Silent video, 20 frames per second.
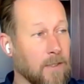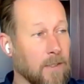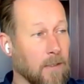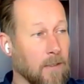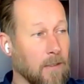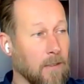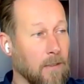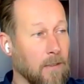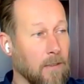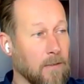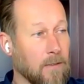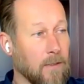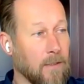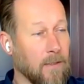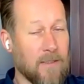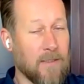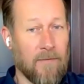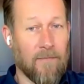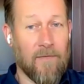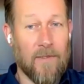So
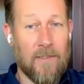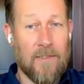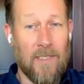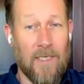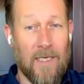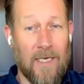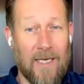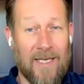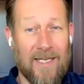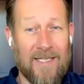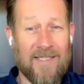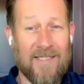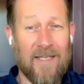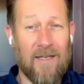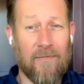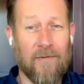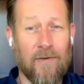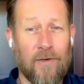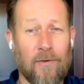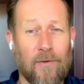here's the first thing. It is
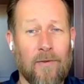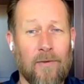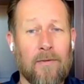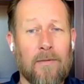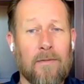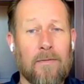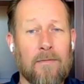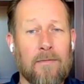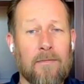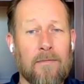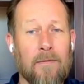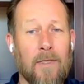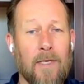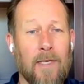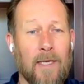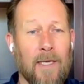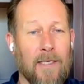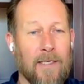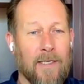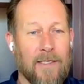difficult.
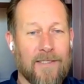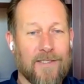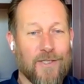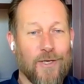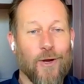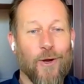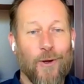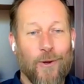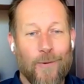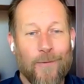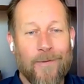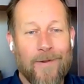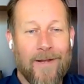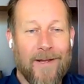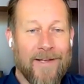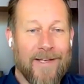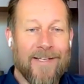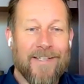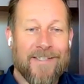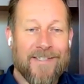Like it's not
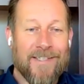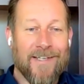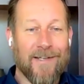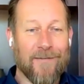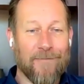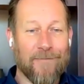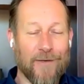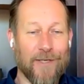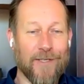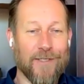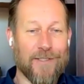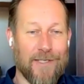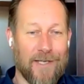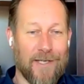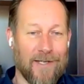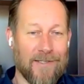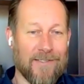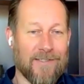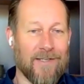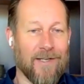an insignificant
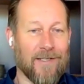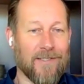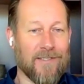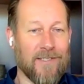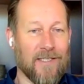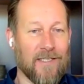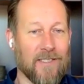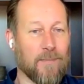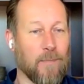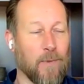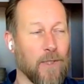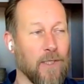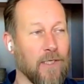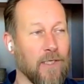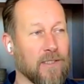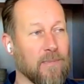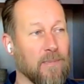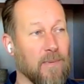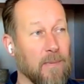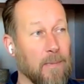task to actually explain
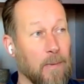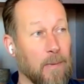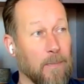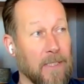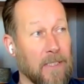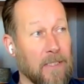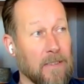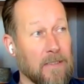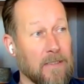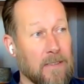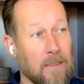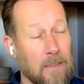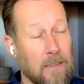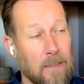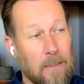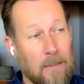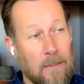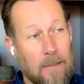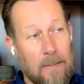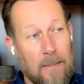it to people because,
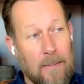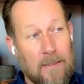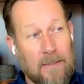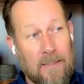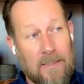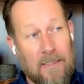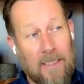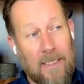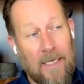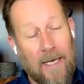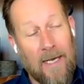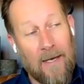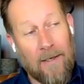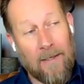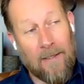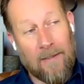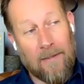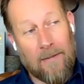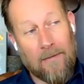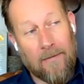as I said
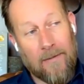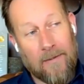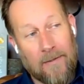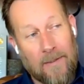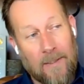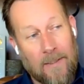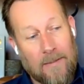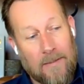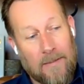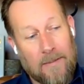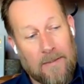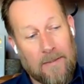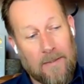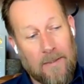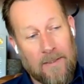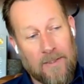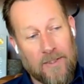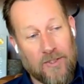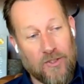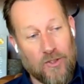earlier,
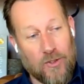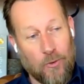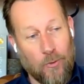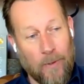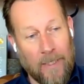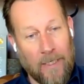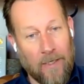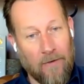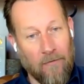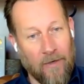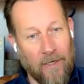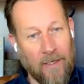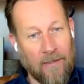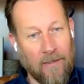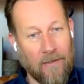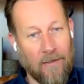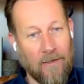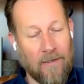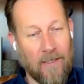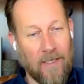it's so
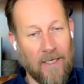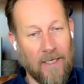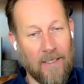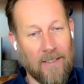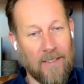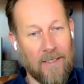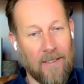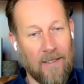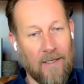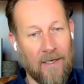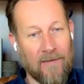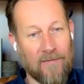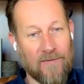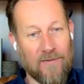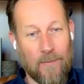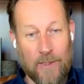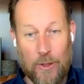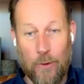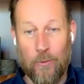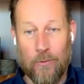ingrained in our day-to-day life,
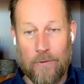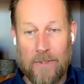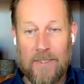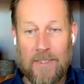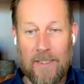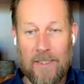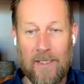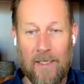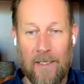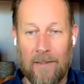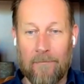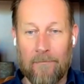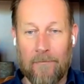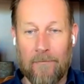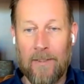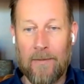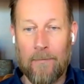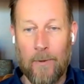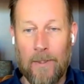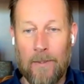we don't see it, right?